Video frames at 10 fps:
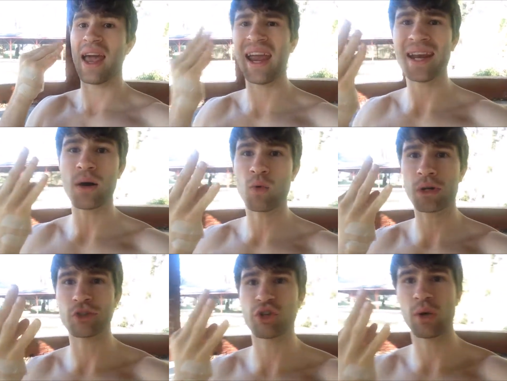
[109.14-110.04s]
And I
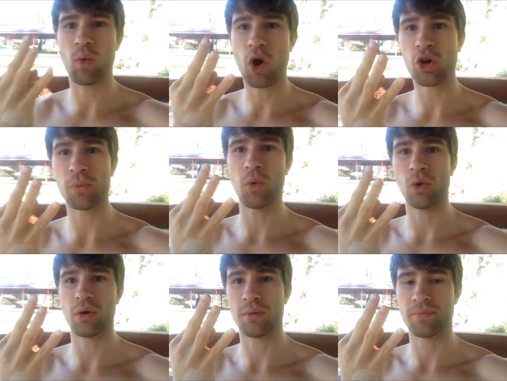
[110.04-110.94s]
want to drink water
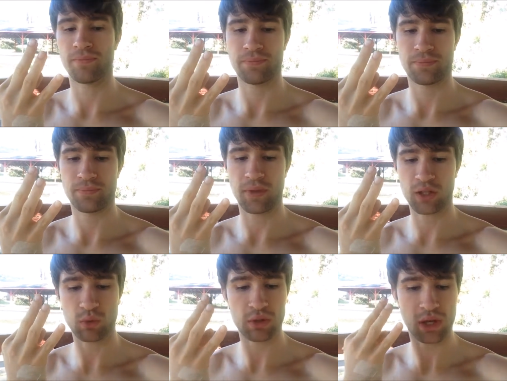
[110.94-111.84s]
more.
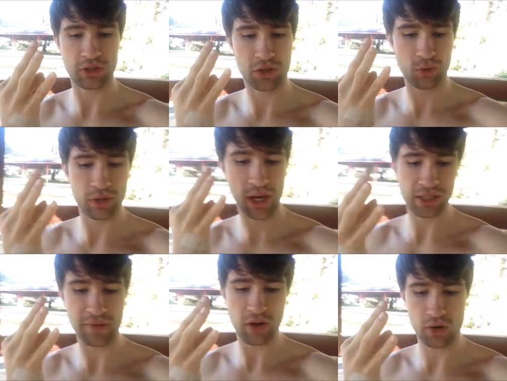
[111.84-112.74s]
That's one. That's the three
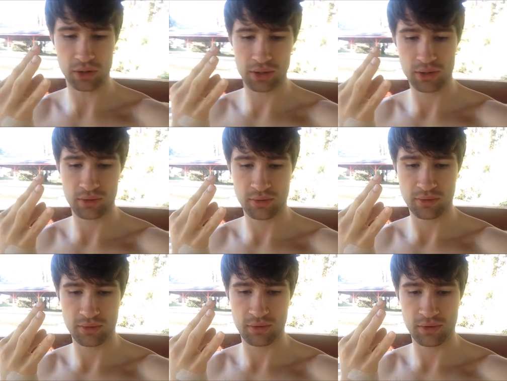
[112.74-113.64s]
things I've noticed.
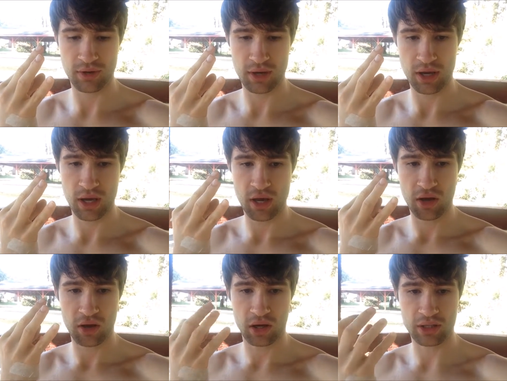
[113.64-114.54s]

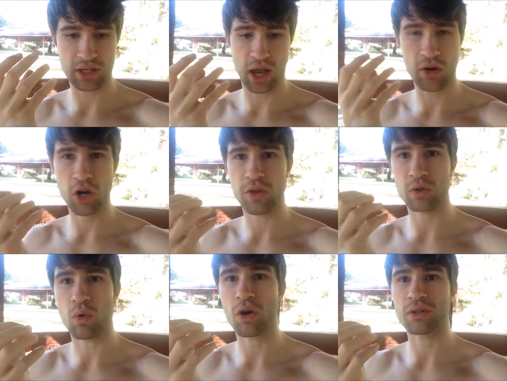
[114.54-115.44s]
Cause it, I don't know,
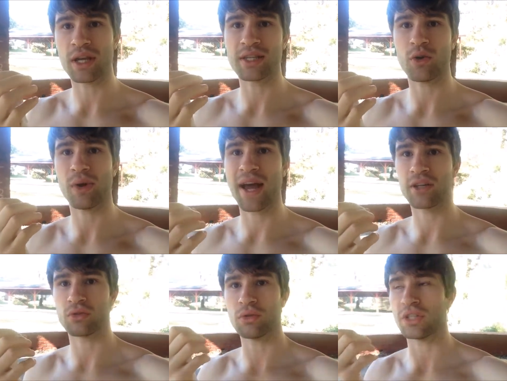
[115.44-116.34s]
this water's like so
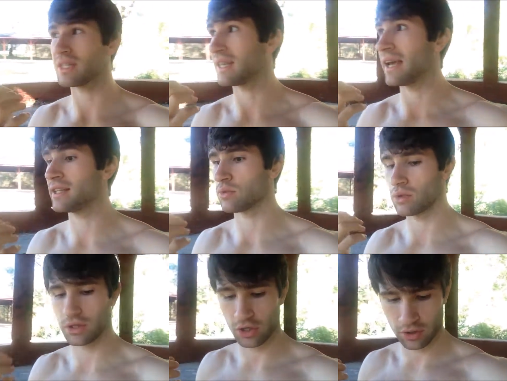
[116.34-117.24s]
natural. It just tastes
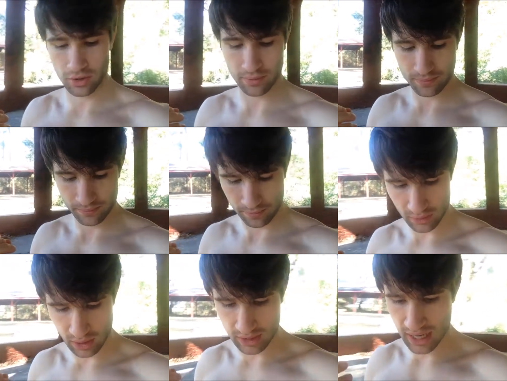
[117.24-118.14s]
really good.
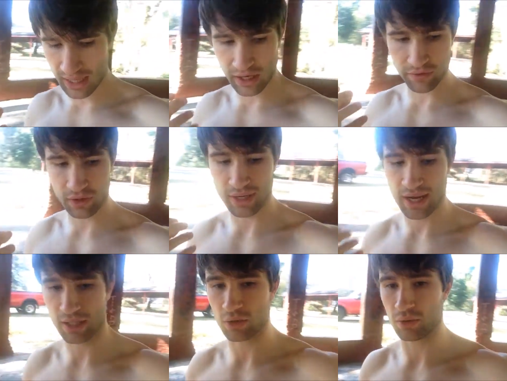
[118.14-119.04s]
It's got a different
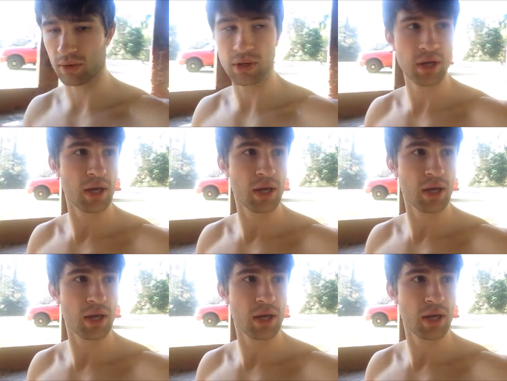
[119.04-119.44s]
taste to it